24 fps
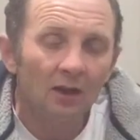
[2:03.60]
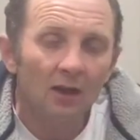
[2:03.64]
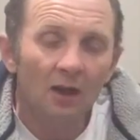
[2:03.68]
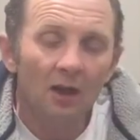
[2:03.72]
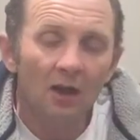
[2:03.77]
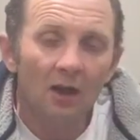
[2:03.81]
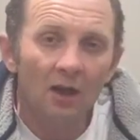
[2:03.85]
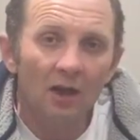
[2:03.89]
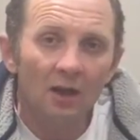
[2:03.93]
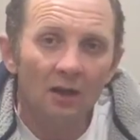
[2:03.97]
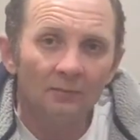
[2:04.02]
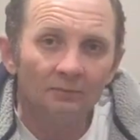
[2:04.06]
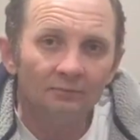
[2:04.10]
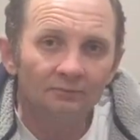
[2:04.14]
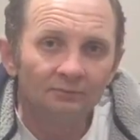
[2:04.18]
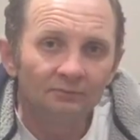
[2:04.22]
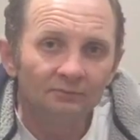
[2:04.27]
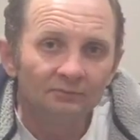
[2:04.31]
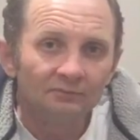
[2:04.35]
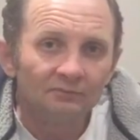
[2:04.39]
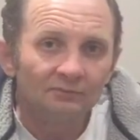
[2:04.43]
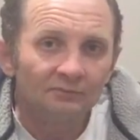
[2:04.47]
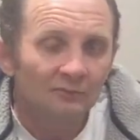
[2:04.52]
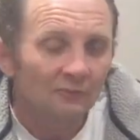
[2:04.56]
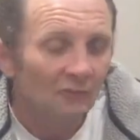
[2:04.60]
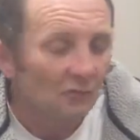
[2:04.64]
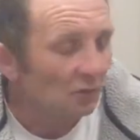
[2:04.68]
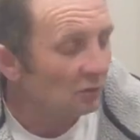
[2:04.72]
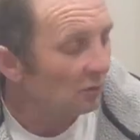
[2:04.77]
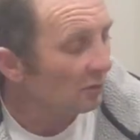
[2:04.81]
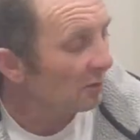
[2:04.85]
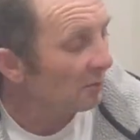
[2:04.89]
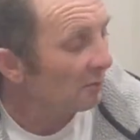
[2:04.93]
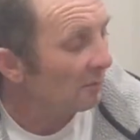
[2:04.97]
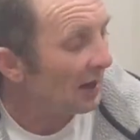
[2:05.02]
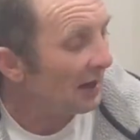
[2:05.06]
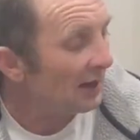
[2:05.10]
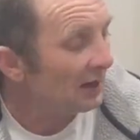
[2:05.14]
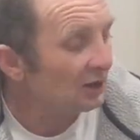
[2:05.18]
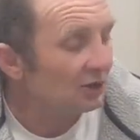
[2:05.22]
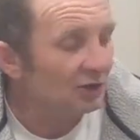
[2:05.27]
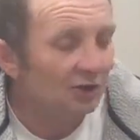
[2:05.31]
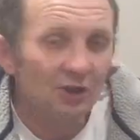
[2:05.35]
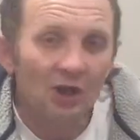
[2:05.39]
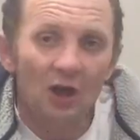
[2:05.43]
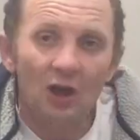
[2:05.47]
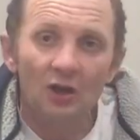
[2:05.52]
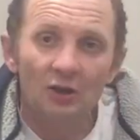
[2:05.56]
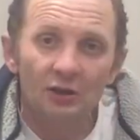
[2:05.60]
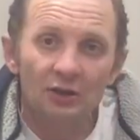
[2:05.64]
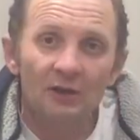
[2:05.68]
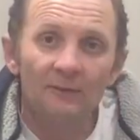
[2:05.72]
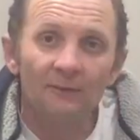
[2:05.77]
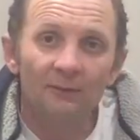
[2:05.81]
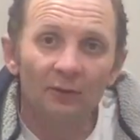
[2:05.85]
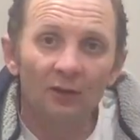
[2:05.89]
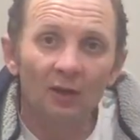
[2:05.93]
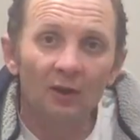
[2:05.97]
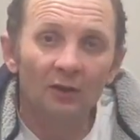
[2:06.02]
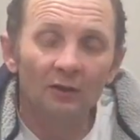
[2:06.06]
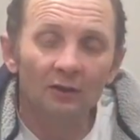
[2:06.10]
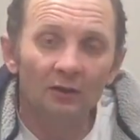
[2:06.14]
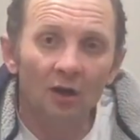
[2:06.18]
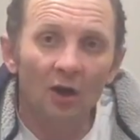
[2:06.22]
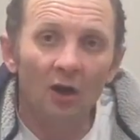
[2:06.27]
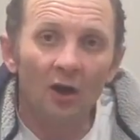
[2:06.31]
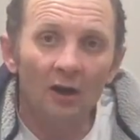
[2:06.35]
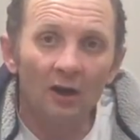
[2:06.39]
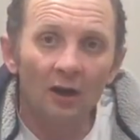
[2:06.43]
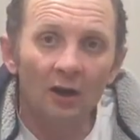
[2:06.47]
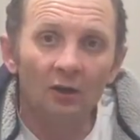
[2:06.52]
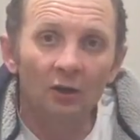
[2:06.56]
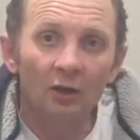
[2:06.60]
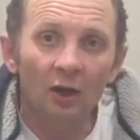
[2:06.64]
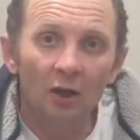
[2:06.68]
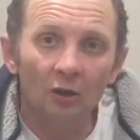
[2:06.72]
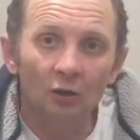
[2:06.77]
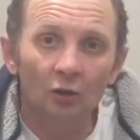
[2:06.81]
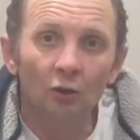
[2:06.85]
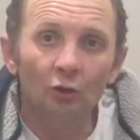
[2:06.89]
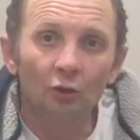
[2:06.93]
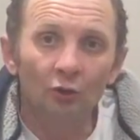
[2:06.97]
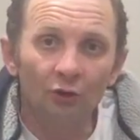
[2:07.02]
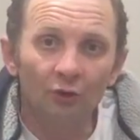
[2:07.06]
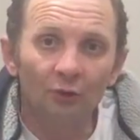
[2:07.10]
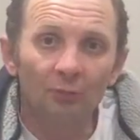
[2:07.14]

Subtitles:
mate searching for like a good